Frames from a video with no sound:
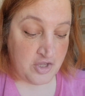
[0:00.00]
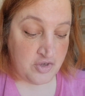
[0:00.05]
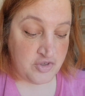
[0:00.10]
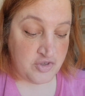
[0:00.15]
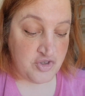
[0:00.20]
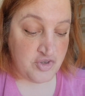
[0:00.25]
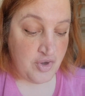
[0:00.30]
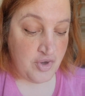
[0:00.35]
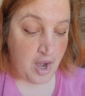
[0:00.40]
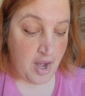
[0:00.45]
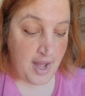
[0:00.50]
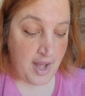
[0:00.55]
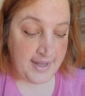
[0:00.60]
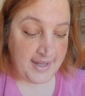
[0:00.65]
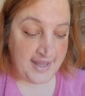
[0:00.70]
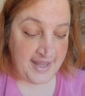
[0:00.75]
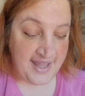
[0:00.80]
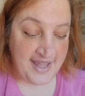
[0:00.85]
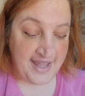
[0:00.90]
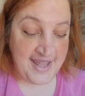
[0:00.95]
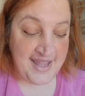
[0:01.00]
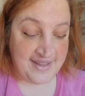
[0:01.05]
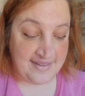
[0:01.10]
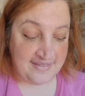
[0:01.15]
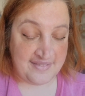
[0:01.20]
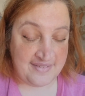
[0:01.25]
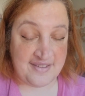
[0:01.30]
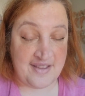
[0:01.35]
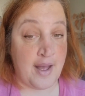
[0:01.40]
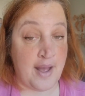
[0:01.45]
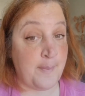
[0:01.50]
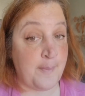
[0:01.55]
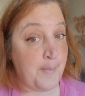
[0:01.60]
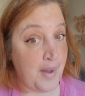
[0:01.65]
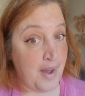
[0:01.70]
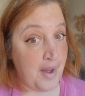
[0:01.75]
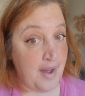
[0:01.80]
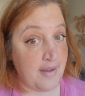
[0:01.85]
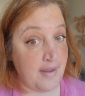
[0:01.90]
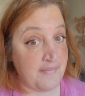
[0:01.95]
Do not heat
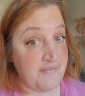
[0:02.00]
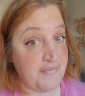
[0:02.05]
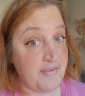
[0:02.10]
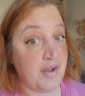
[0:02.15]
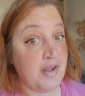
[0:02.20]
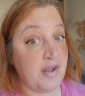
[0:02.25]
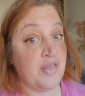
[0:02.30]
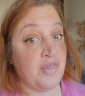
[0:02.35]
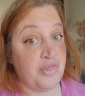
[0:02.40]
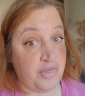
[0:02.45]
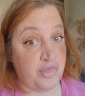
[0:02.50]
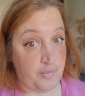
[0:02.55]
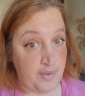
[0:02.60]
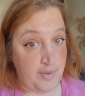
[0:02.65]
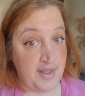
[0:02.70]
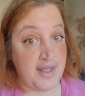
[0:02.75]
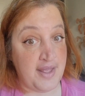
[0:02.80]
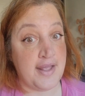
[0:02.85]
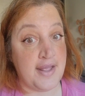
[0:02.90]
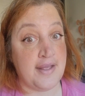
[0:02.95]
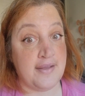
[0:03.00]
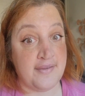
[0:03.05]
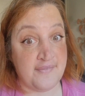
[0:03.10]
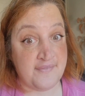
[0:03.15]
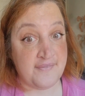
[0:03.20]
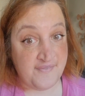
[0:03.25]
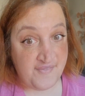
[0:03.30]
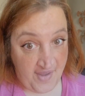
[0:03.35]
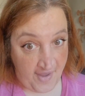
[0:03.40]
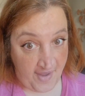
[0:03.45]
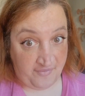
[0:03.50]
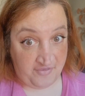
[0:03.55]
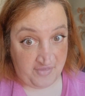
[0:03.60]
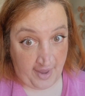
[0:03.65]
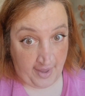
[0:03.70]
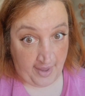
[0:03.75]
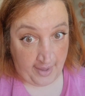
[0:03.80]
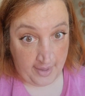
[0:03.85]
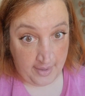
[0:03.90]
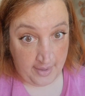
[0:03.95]
above
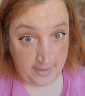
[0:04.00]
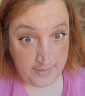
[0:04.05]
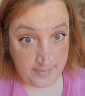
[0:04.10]
350.